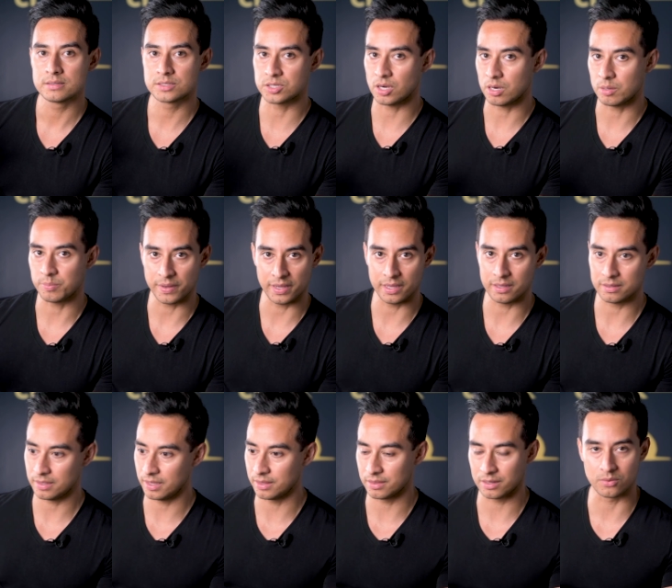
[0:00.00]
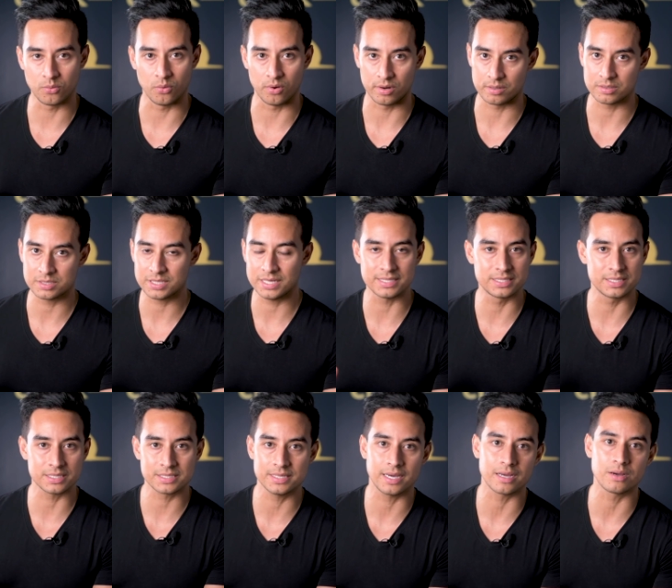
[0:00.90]
sharp in the corners.
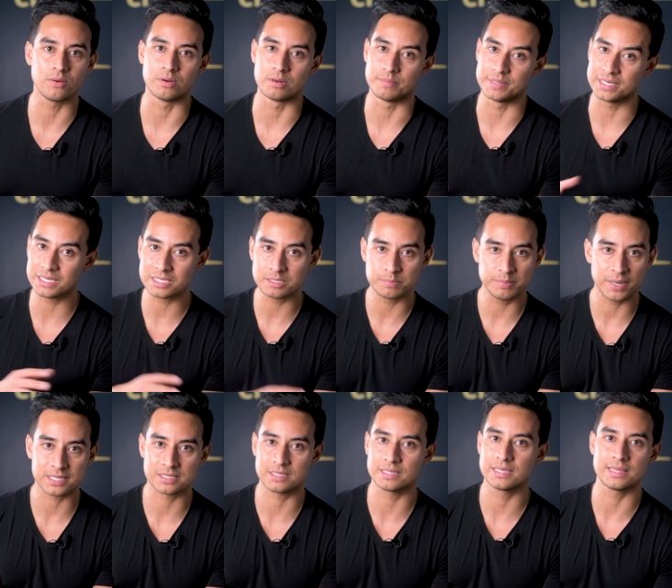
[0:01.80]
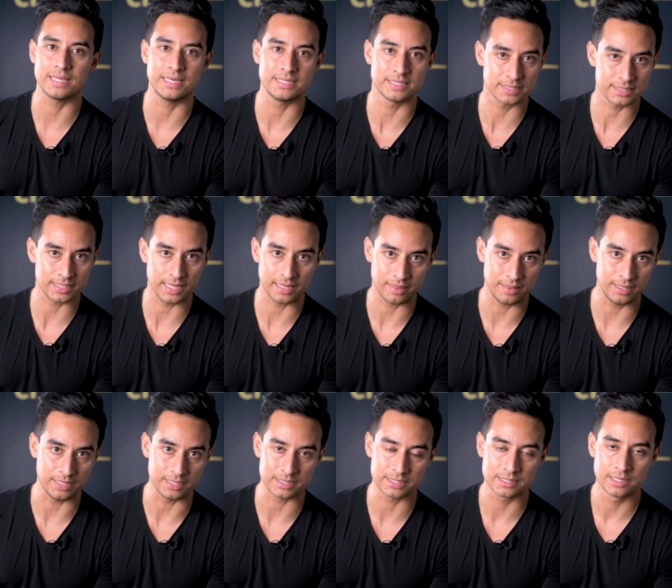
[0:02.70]
It's just not going to be, especially lenses like
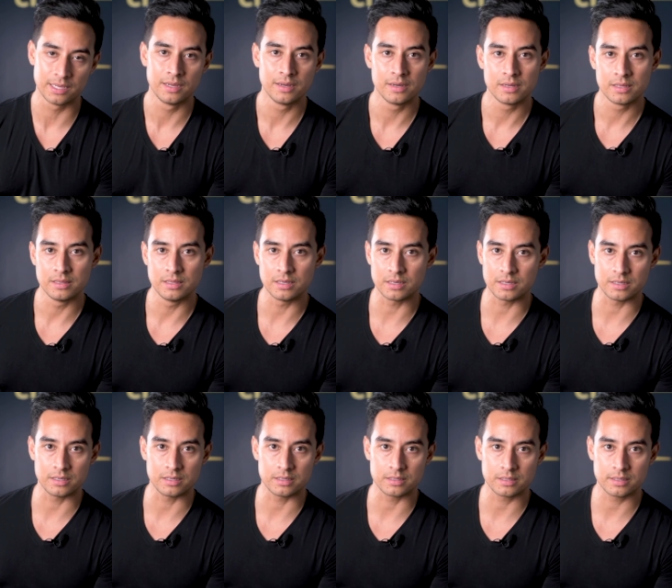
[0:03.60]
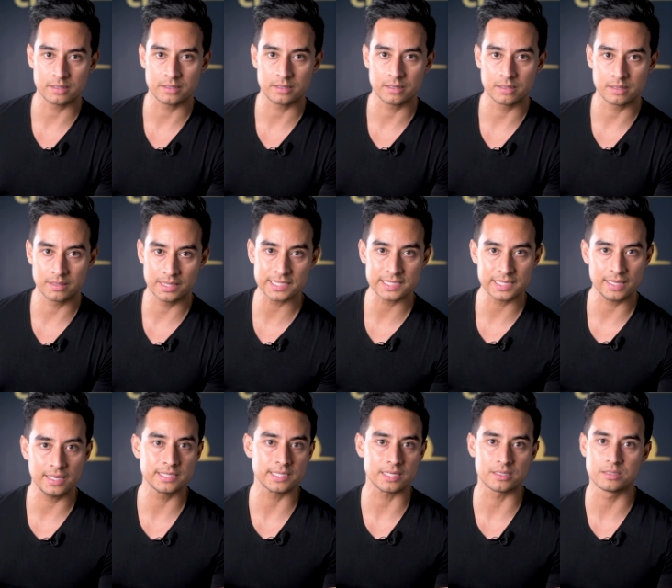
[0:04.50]
these. The
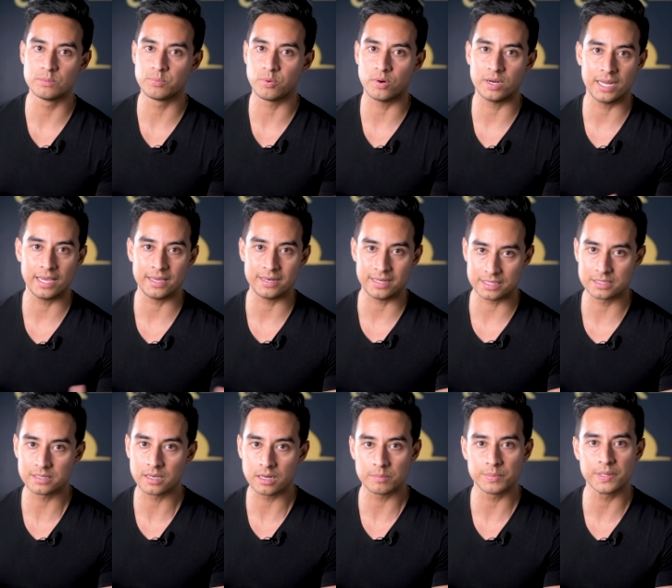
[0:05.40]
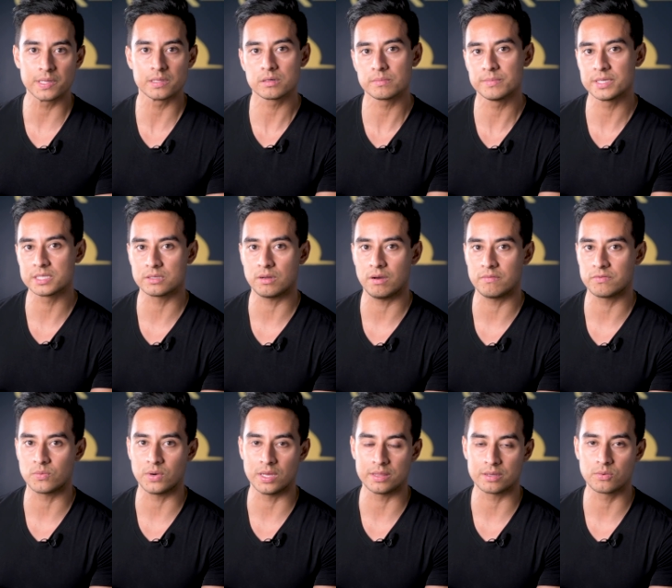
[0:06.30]
This lens at two point eight, it's gonna be a little bit
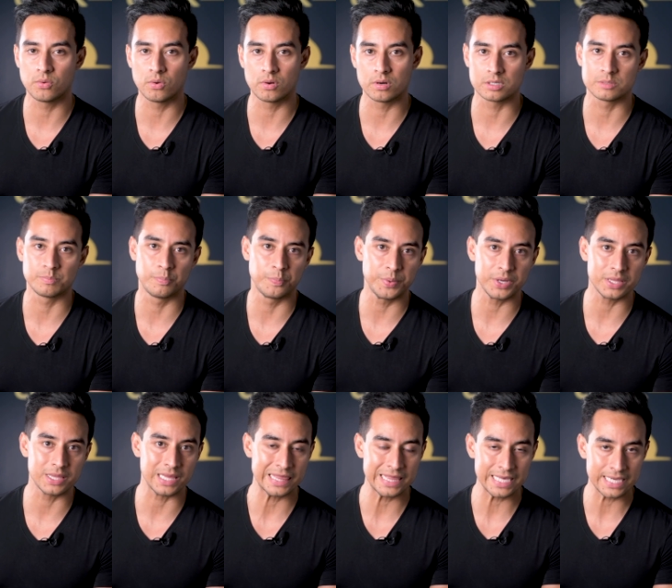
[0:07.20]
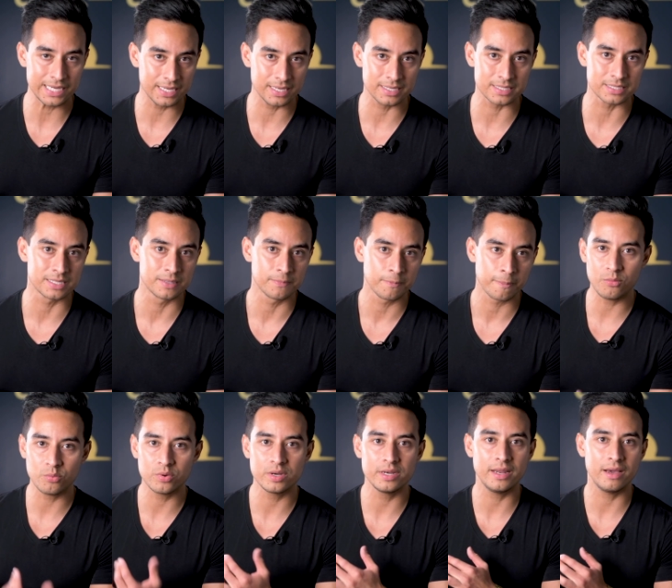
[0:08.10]
soft around the corners, but the thing is,
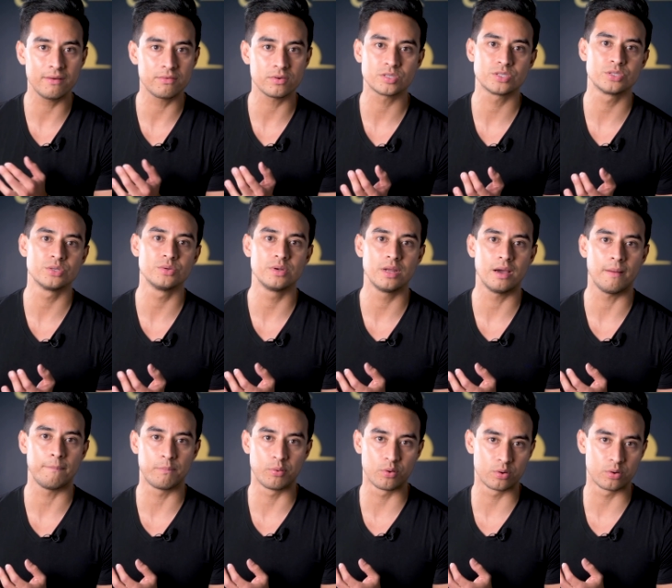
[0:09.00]
I would never shoot a